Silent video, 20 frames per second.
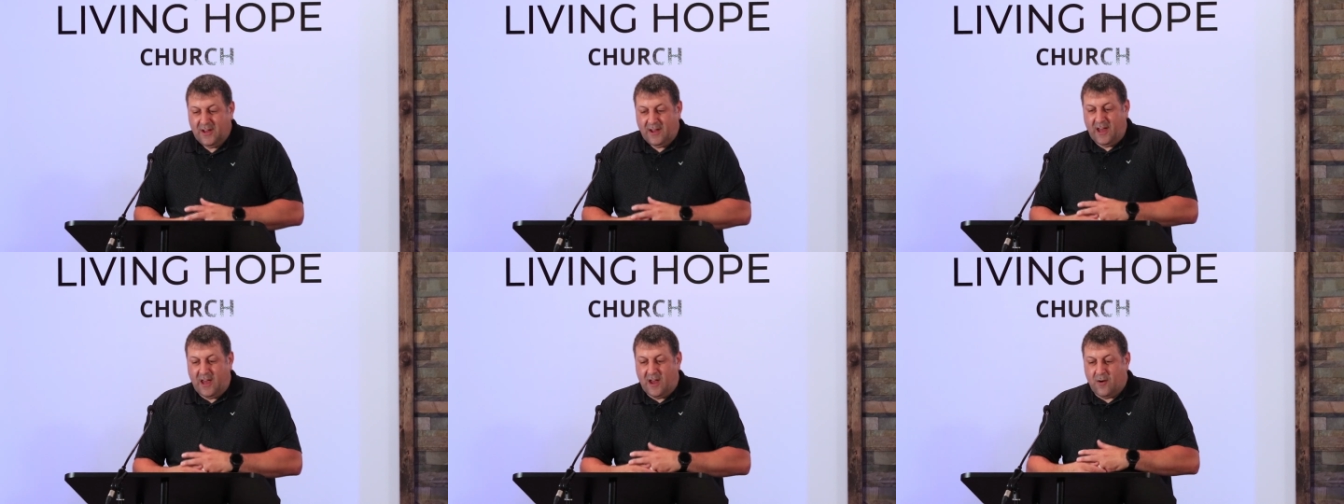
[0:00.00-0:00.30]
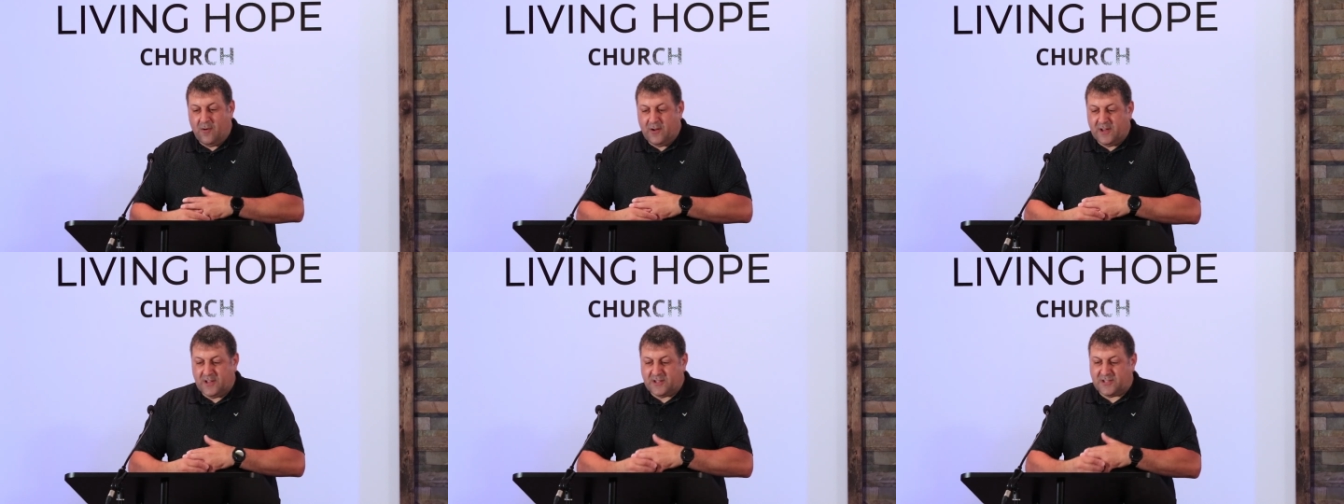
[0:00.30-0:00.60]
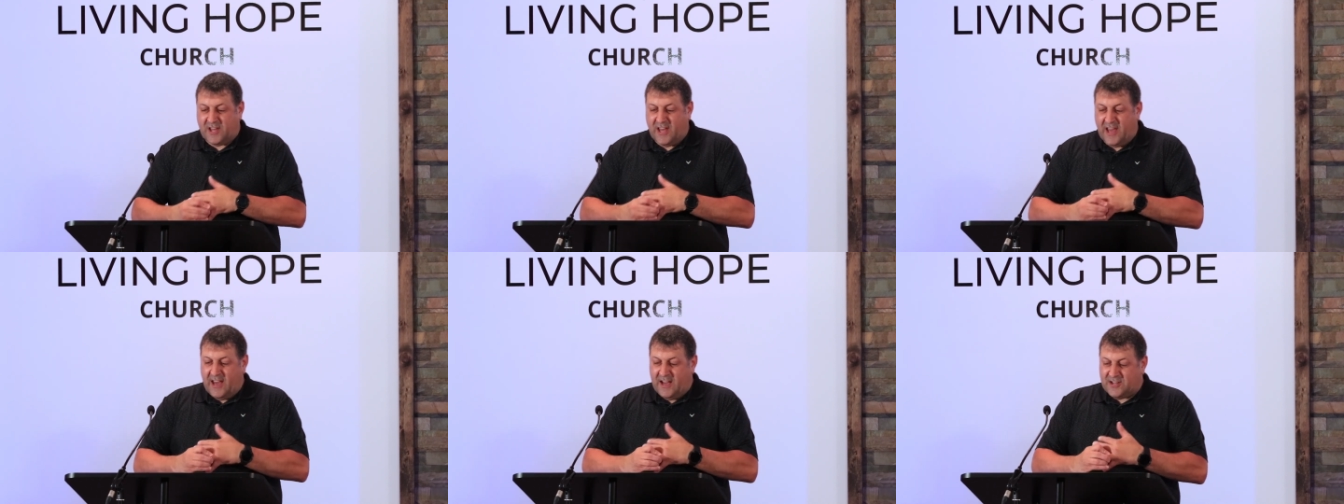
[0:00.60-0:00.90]
Arrius
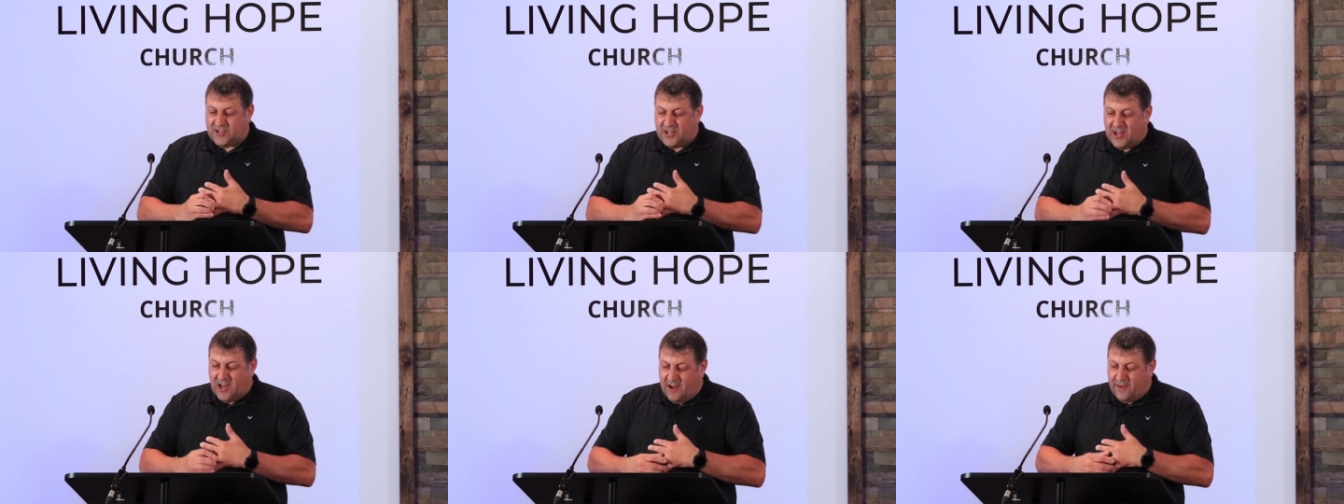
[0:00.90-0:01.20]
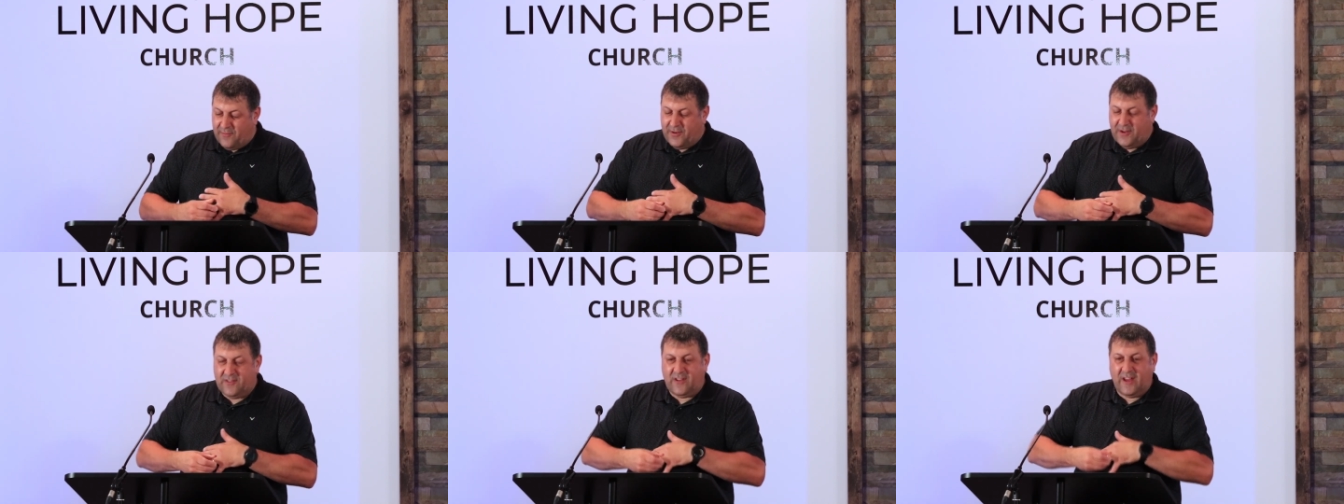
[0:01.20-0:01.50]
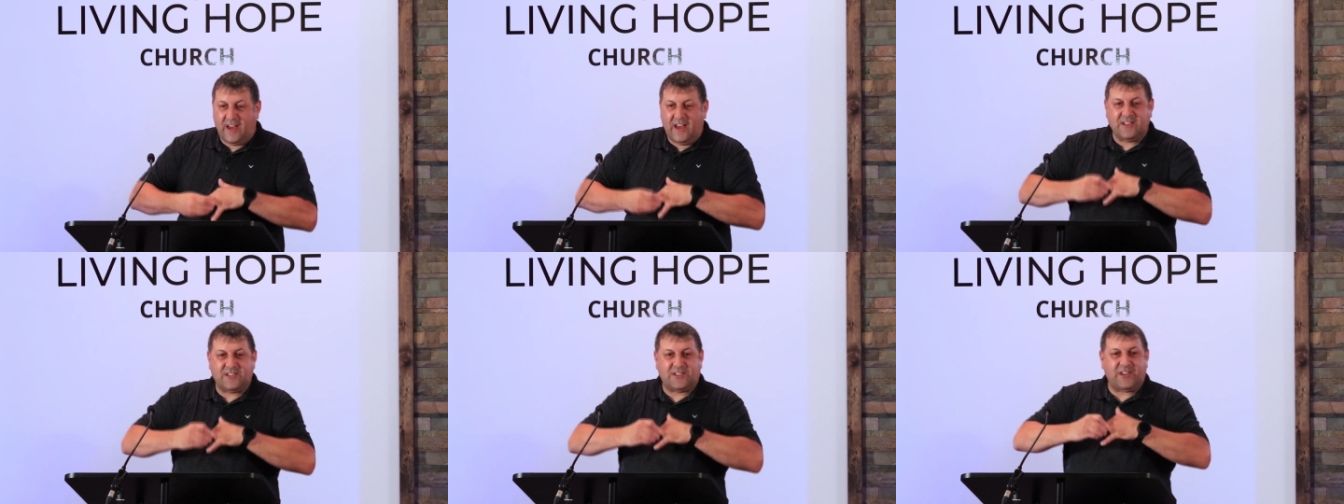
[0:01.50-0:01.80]
takes off his
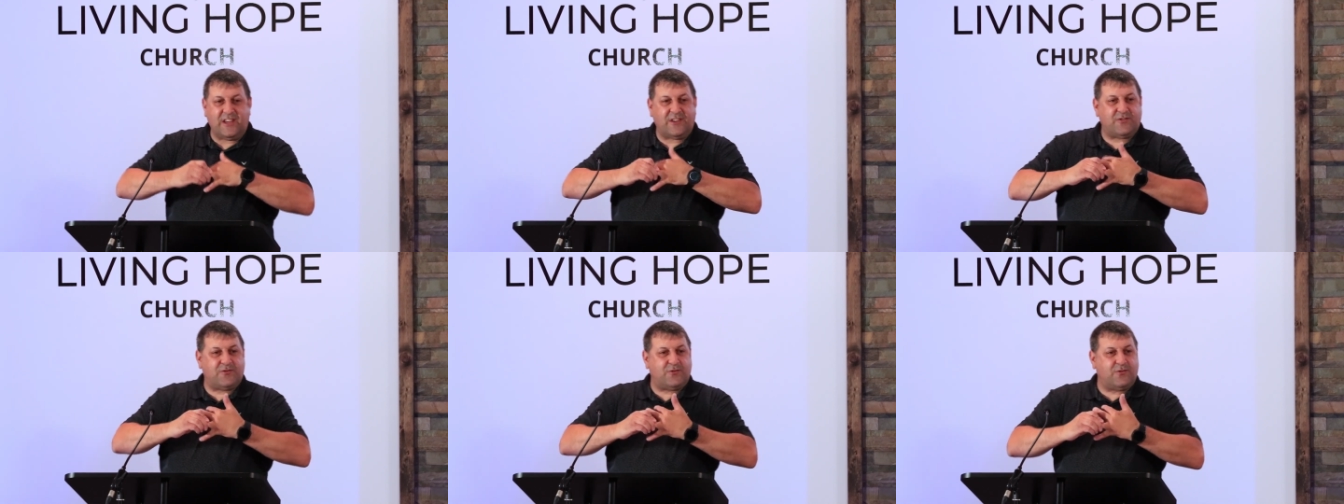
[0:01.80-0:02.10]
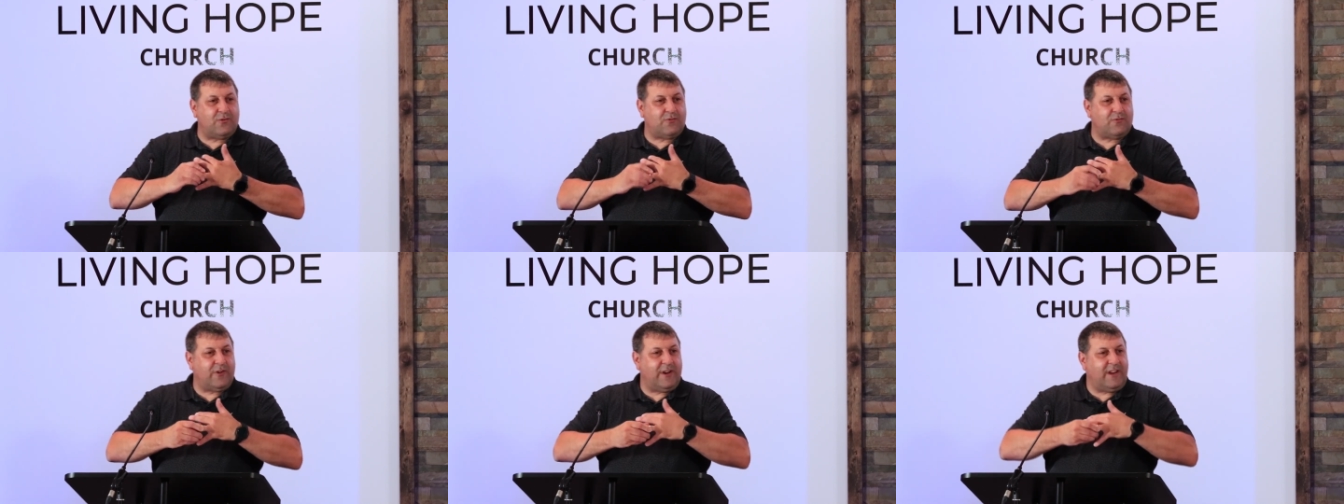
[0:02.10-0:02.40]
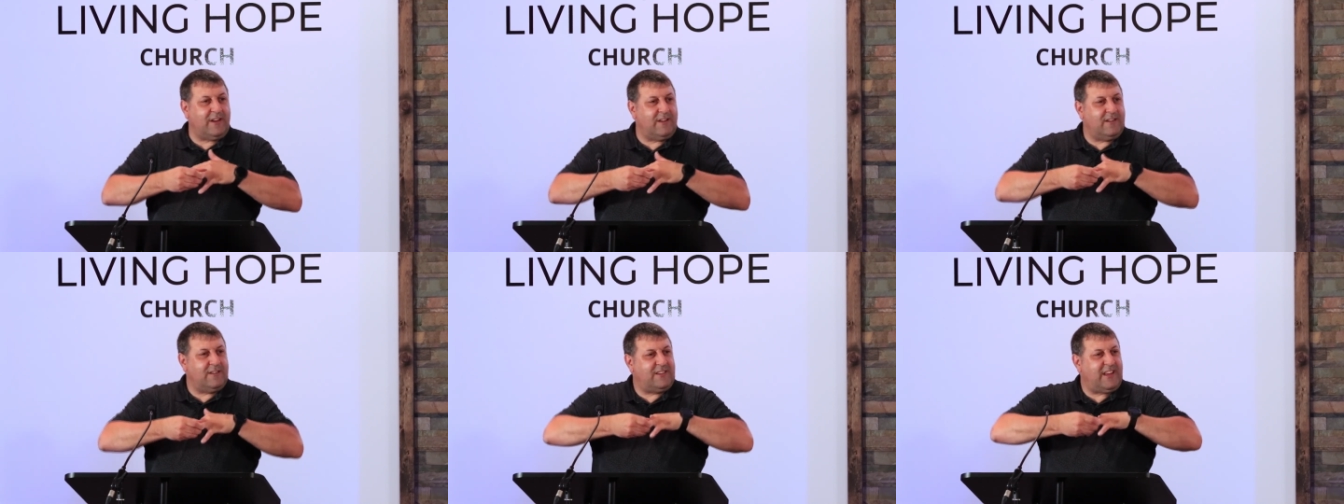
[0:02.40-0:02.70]
ancestral
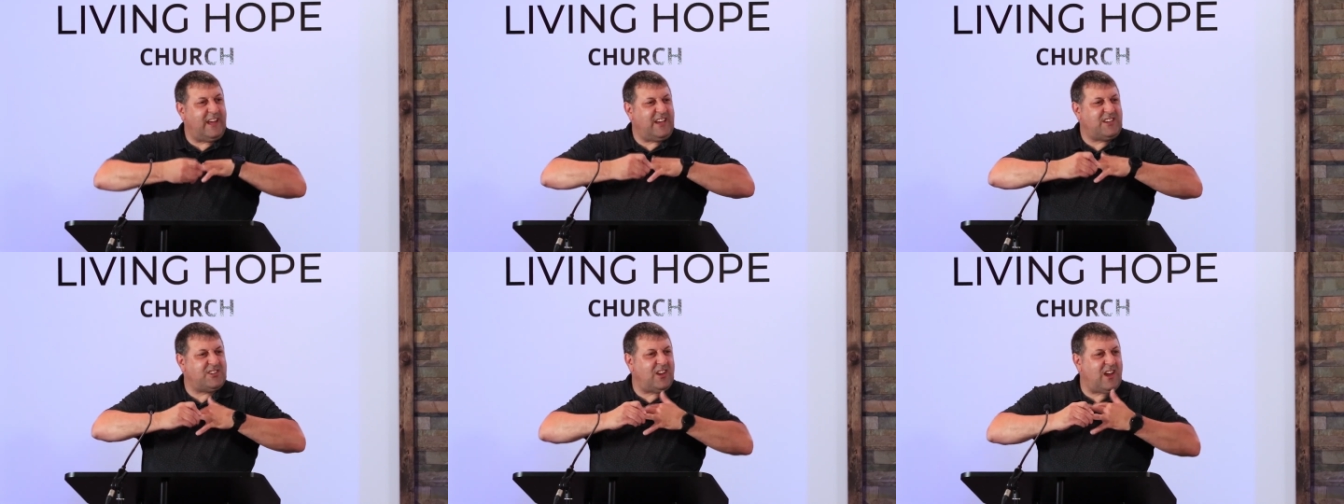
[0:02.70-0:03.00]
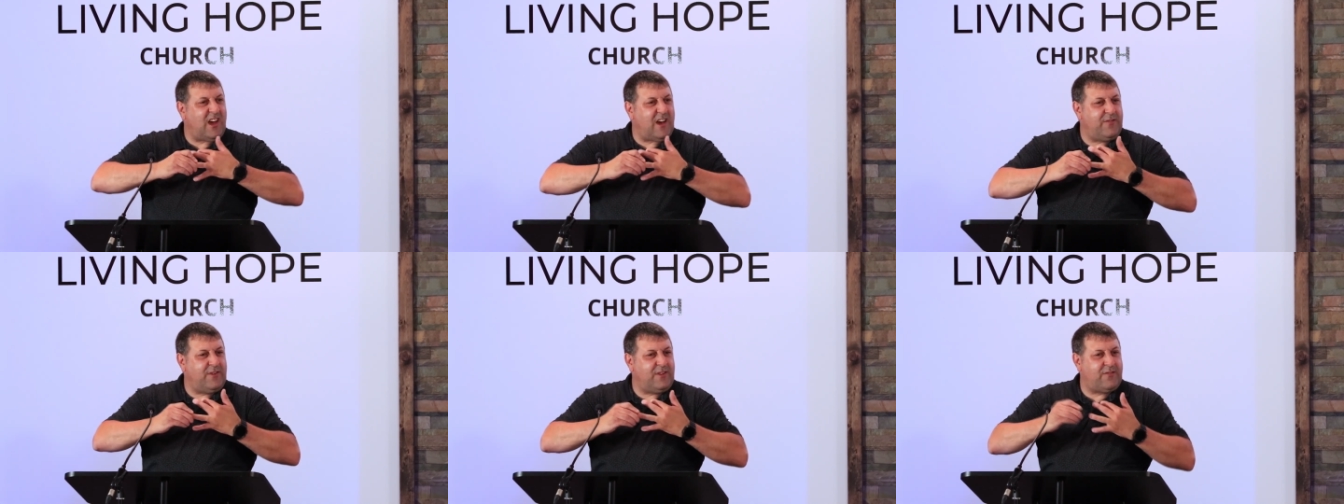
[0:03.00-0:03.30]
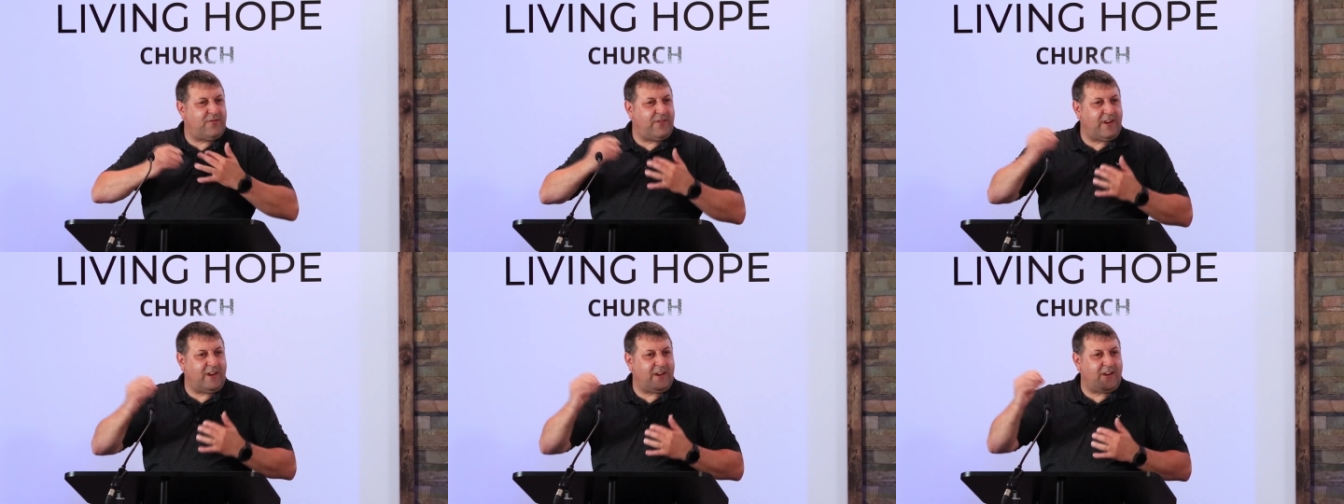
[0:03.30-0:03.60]
ring takes it off
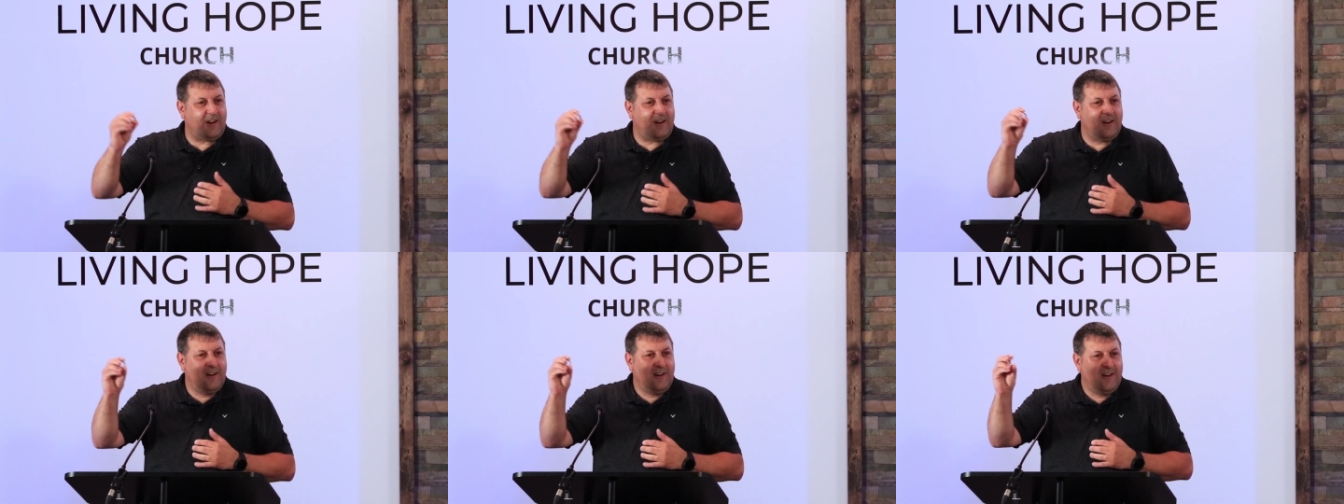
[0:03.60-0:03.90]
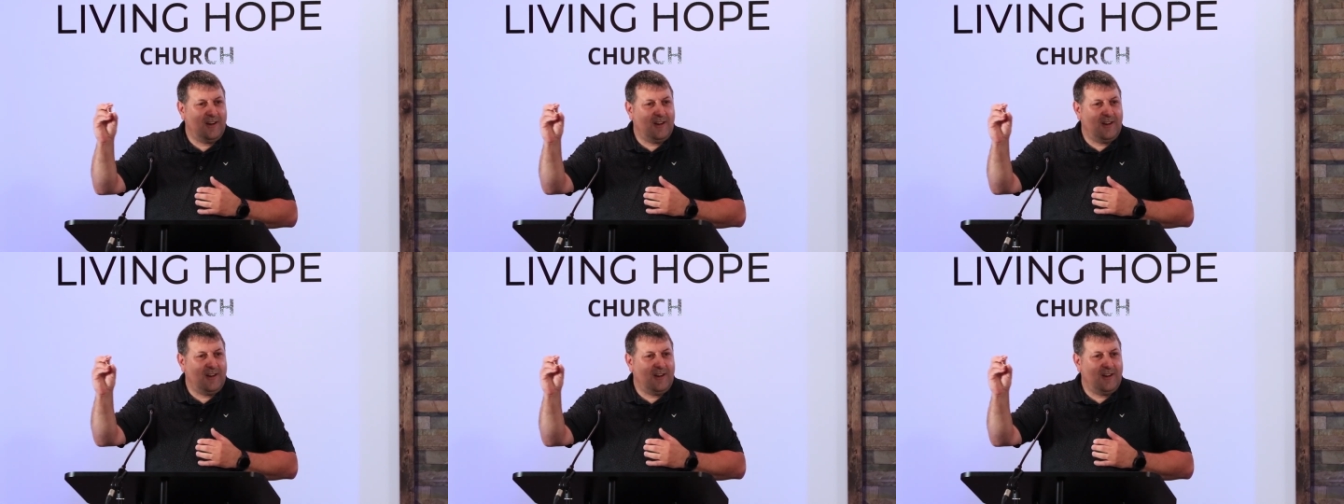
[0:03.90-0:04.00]
his finger.